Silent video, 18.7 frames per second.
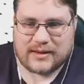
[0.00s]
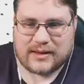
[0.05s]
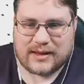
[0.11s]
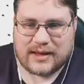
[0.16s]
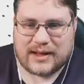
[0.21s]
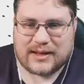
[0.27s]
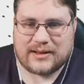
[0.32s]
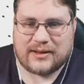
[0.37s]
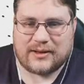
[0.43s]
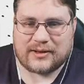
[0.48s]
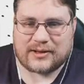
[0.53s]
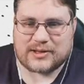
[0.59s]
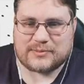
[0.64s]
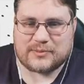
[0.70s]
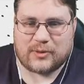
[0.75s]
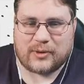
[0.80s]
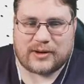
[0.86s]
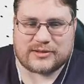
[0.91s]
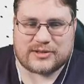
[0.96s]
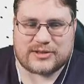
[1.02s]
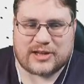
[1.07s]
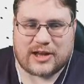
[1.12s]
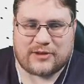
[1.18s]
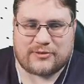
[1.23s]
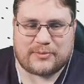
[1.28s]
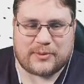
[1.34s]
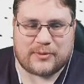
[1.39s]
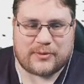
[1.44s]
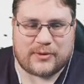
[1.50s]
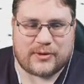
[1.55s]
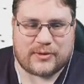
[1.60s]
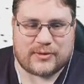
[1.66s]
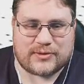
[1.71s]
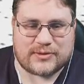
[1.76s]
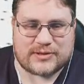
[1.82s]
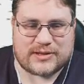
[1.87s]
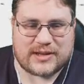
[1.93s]
Hey, look, there's more undecipherable
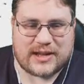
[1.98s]
runes.